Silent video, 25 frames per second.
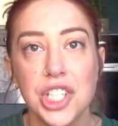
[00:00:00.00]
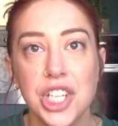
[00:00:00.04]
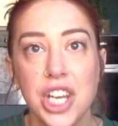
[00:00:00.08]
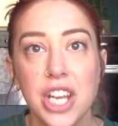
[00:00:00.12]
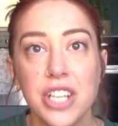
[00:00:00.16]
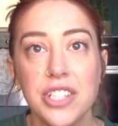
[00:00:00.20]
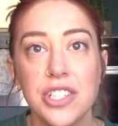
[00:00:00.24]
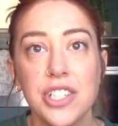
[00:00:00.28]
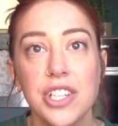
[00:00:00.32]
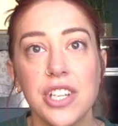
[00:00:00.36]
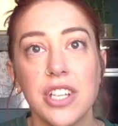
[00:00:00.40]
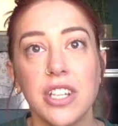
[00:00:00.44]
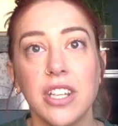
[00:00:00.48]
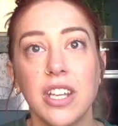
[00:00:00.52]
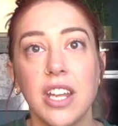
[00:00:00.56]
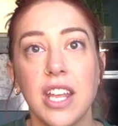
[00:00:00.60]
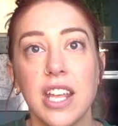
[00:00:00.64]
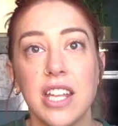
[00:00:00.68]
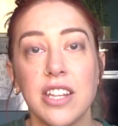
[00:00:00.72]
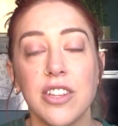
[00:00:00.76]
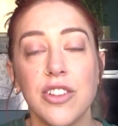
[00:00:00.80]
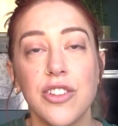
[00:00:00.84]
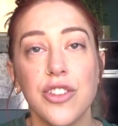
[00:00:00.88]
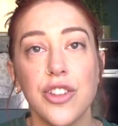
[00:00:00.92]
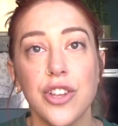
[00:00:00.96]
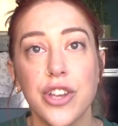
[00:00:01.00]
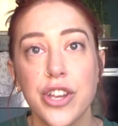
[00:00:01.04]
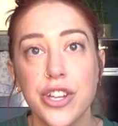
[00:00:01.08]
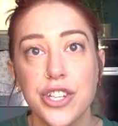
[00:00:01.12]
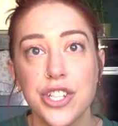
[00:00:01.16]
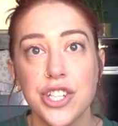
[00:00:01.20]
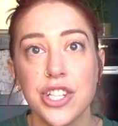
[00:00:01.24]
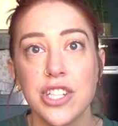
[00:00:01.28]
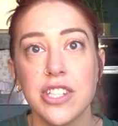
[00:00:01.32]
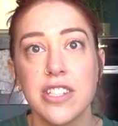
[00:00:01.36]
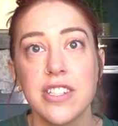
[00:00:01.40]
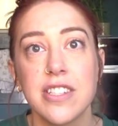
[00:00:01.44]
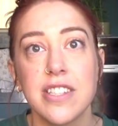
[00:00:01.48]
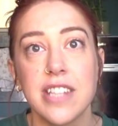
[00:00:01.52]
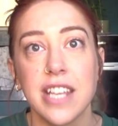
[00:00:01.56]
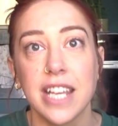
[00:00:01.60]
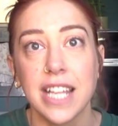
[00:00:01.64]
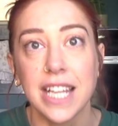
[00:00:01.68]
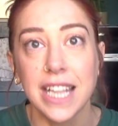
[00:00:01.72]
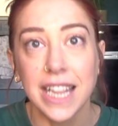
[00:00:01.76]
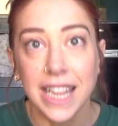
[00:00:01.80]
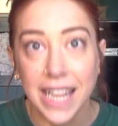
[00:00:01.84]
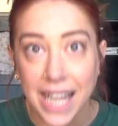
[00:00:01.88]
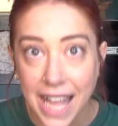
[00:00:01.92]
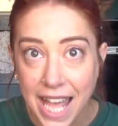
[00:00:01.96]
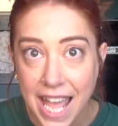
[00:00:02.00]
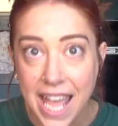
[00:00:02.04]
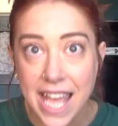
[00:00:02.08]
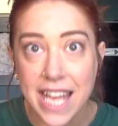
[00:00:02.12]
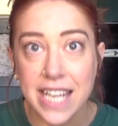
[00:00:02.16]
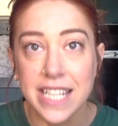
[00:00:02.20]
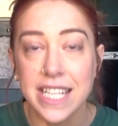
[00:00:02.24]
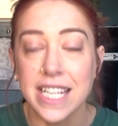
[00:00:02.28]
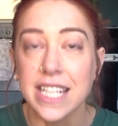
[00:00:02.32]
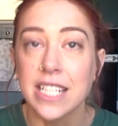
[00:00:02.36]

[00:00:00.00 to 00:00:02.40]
Chechen insurgents declared